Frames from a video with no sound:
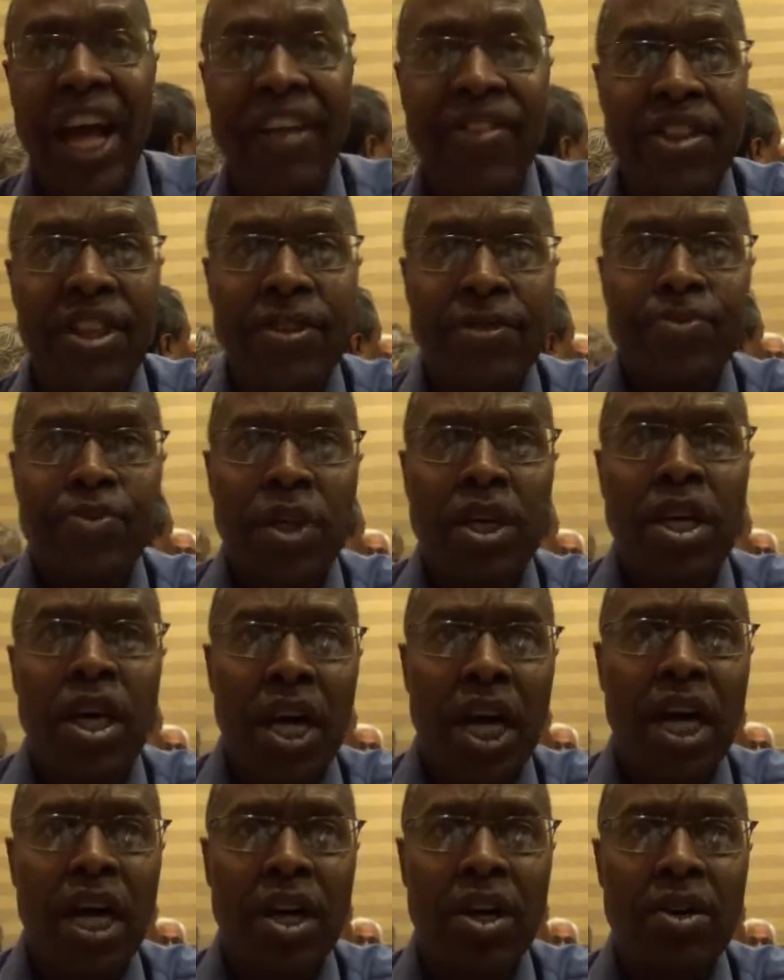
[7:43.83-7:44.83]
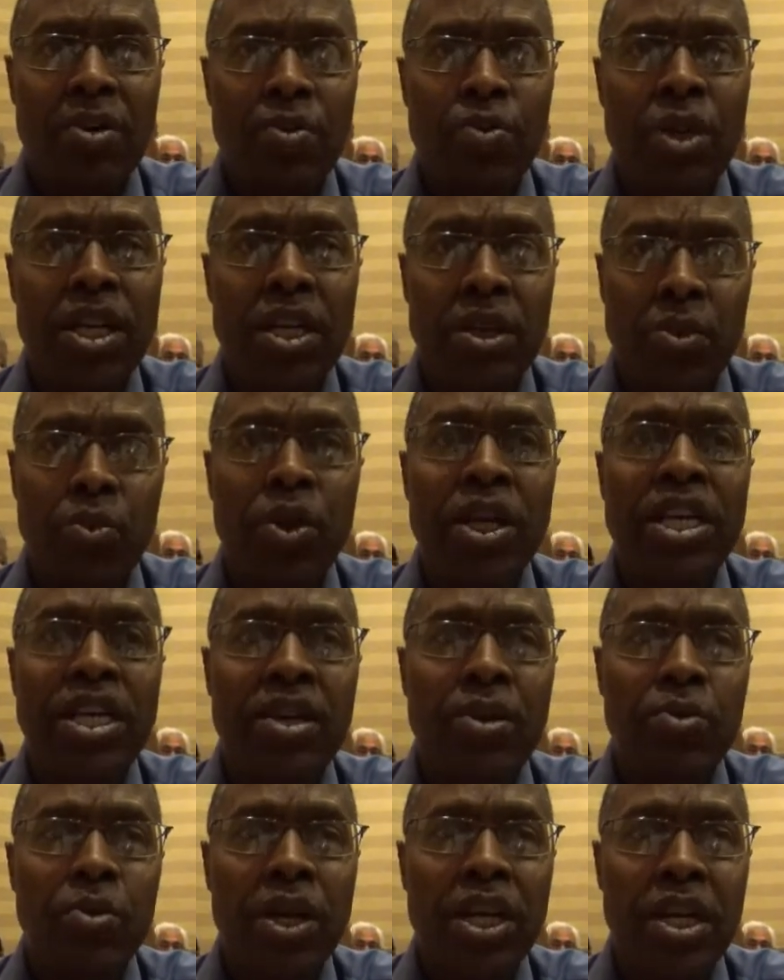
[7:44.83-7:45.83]
that, we
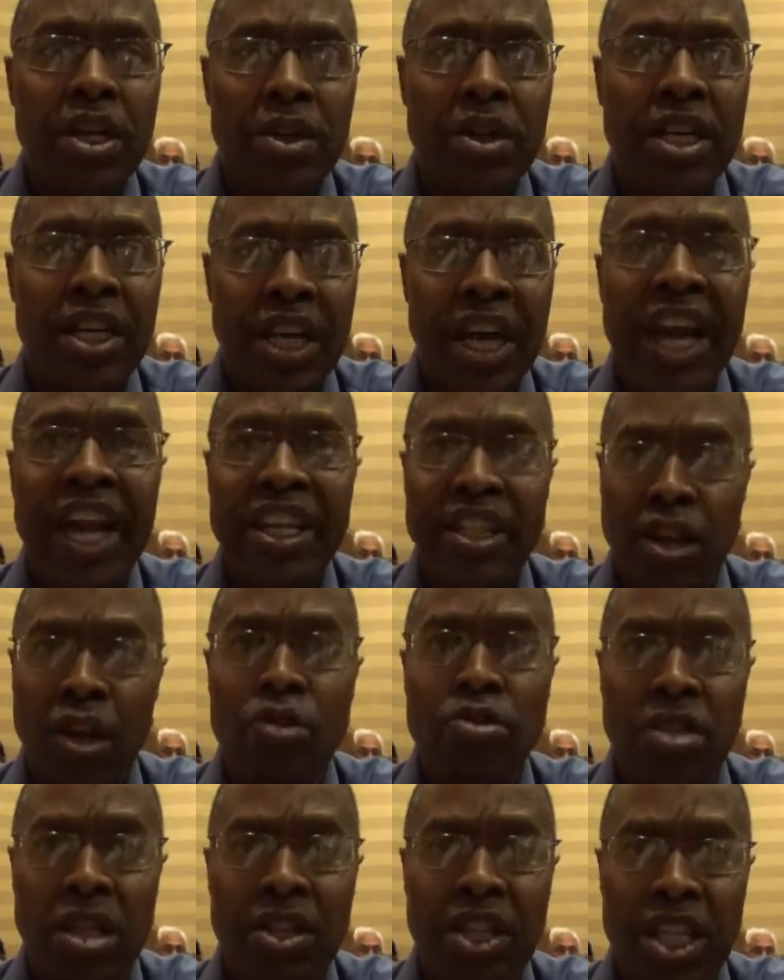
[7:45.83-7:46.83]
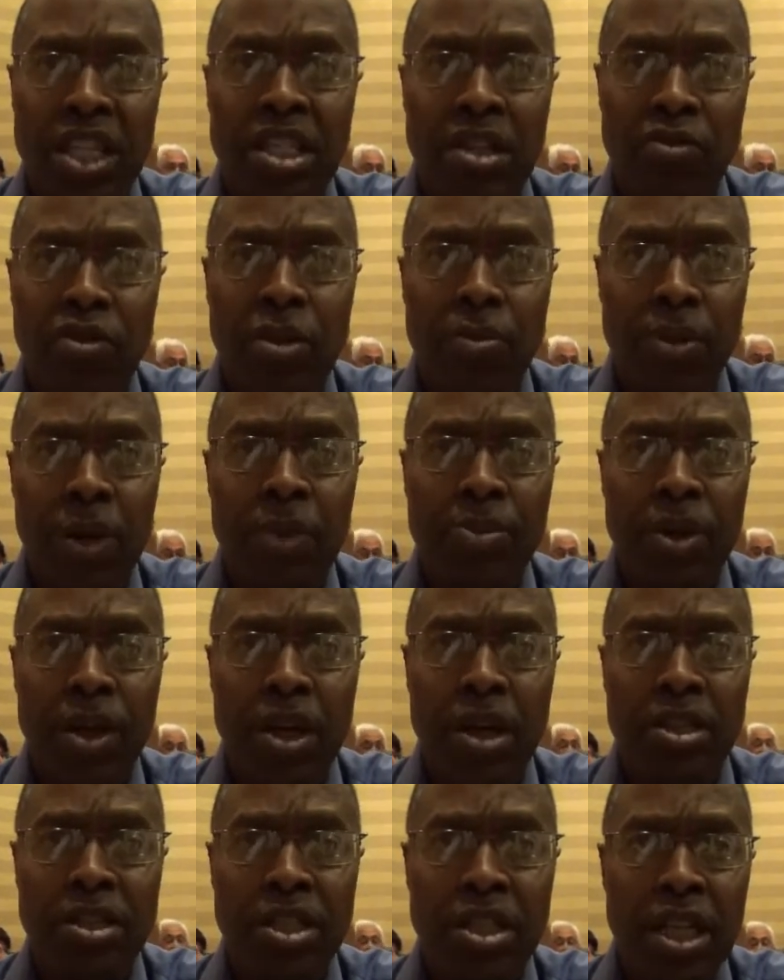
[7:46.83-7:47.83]
can go to the instant replay
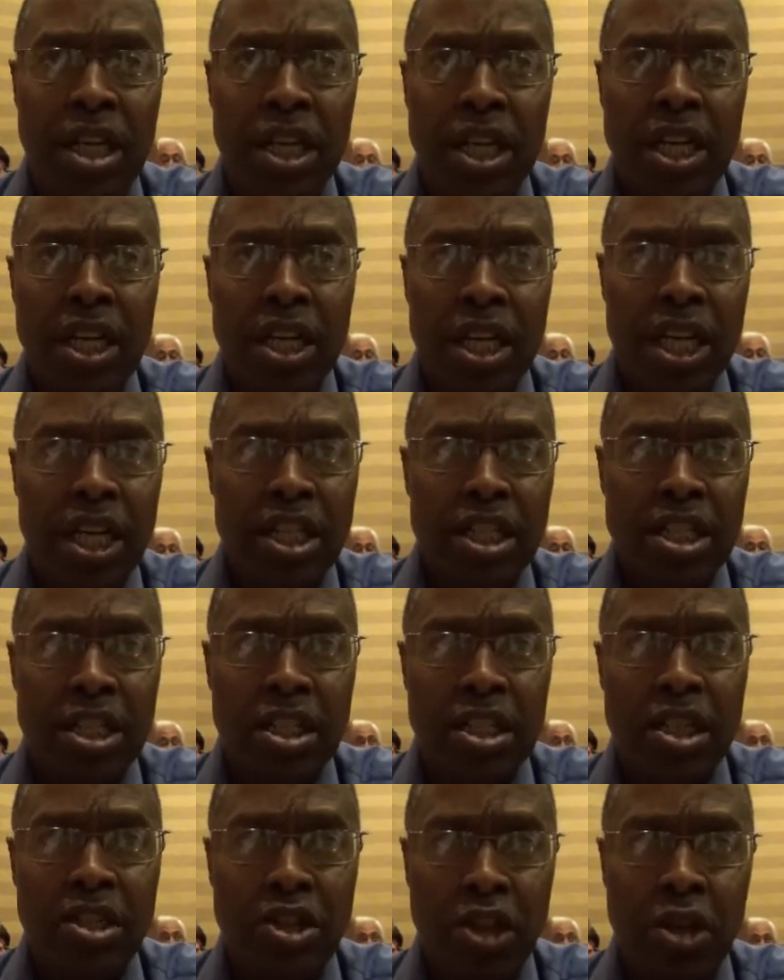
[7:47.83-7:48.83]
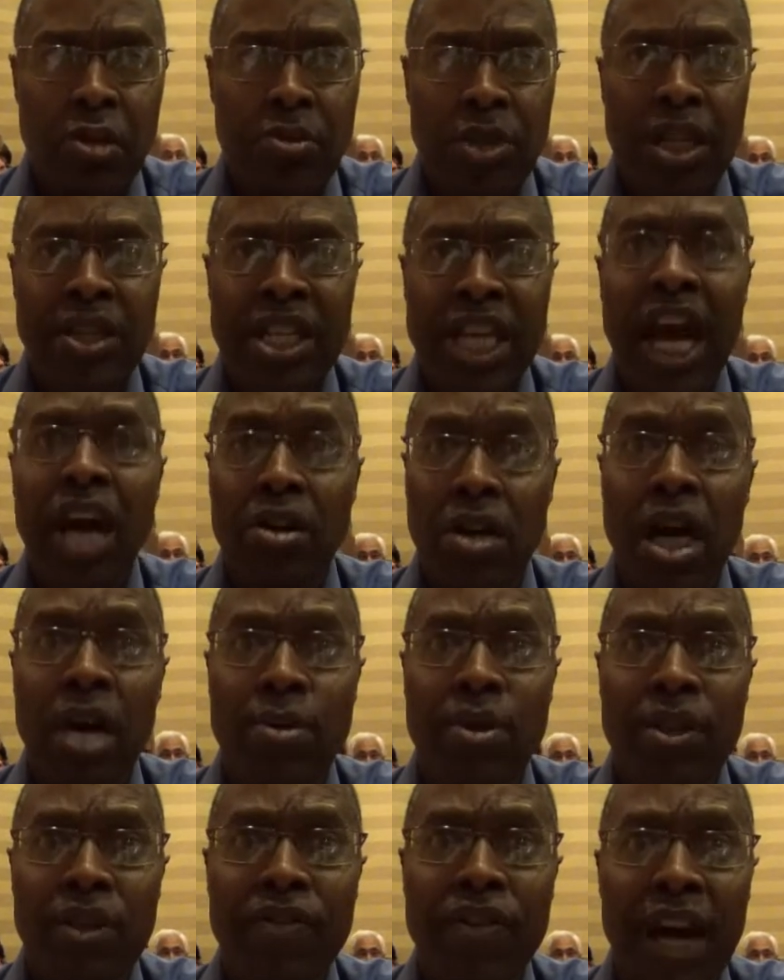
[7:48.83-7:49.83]
because it's determining the
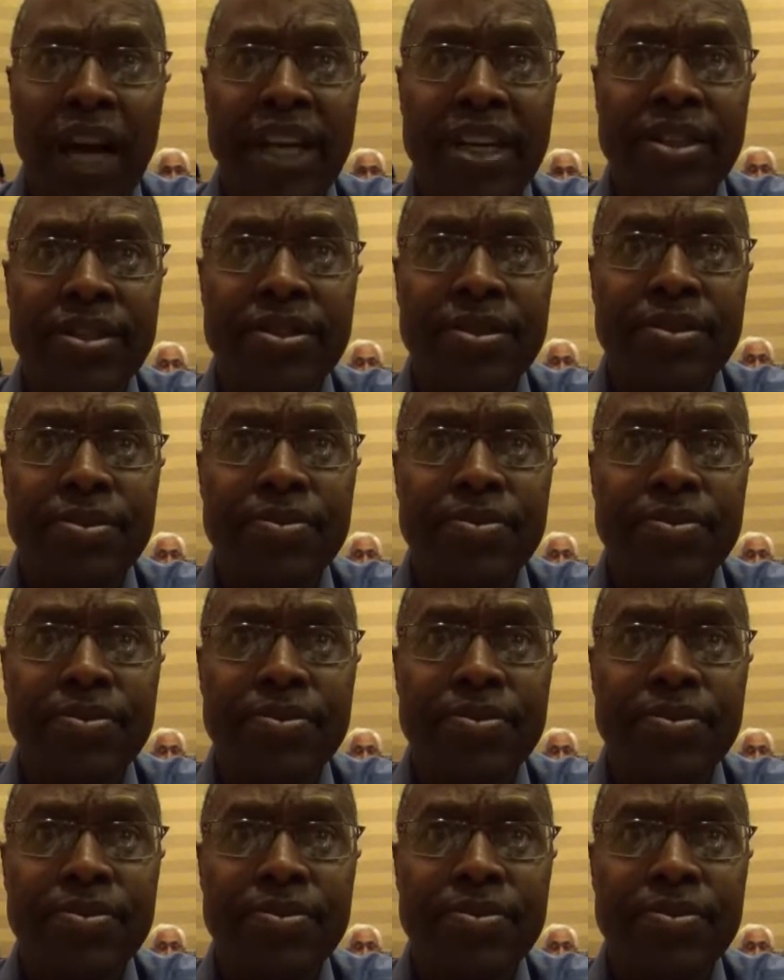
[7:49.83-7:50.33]
outcome of the fight.